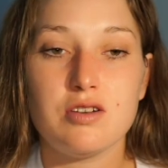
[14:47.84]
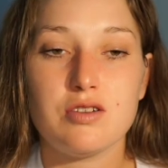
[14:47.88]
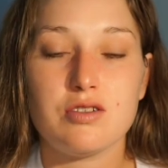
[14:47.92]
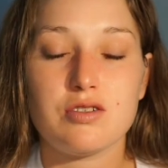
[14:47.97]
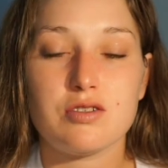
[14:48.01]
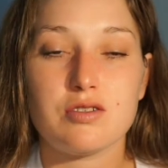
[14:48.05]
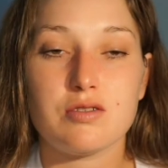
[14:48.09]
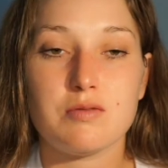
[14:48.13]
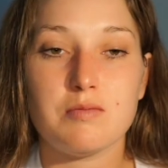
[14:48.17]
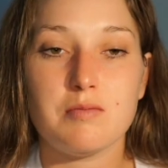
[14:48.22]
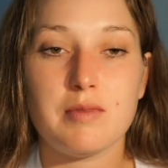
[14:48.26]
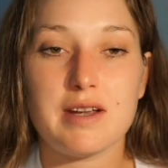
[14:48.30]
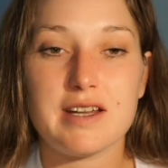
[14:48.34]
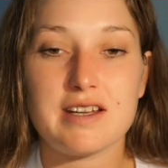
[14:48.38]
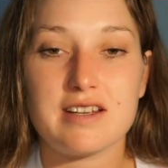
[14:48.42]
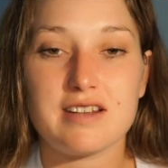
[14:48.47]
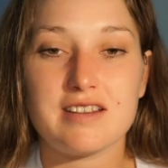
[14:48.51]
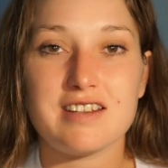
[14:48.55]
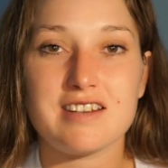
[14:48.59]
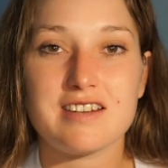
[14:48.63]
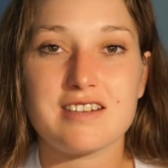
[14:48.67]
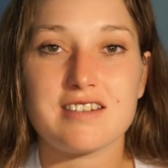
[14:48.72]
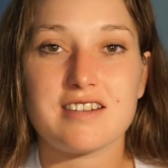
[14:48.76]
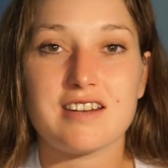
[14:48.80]
to make
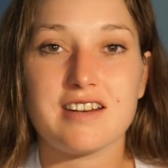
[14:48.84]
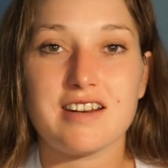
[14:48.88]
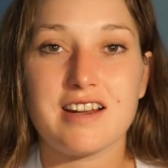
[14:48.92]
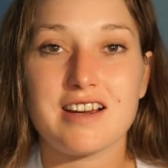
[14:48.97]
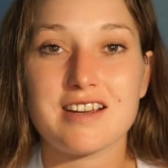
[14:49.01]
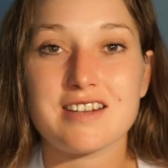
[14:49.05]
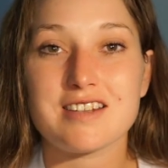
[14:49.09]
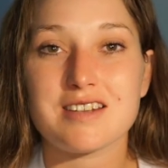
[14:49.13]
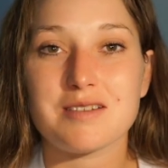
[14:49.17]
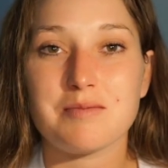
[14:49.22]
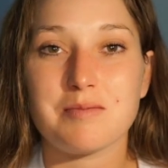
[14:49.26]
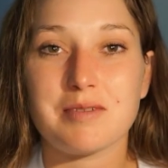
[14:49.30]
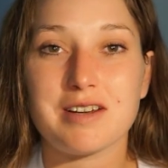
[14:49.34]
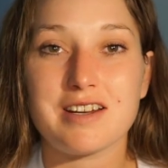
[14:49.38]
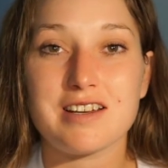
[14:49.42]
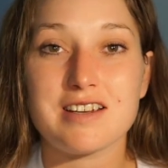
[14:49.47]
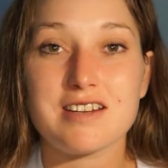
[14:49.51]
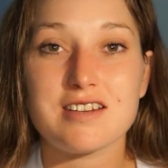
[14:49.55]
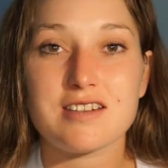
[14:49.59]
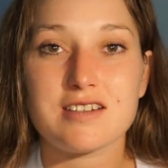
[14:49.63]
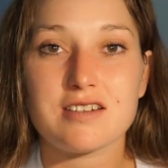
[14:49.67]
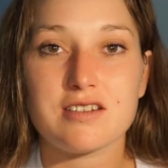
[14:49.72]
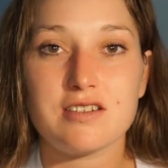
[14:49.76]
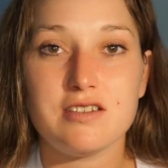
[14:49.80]
this a nicer
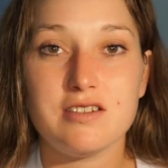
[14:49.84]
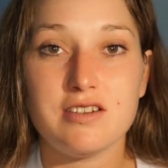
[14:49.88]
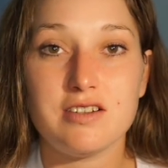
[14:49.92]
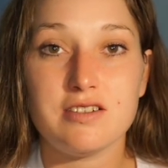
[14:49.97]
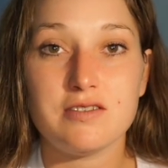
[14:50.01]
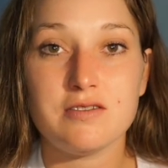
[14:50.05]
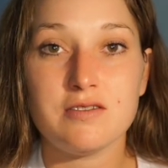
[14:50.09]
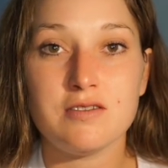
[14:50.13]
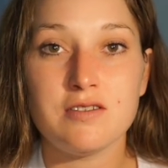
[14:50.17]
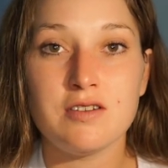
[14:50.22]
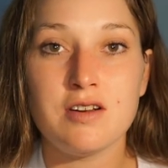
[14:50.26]
place, you know?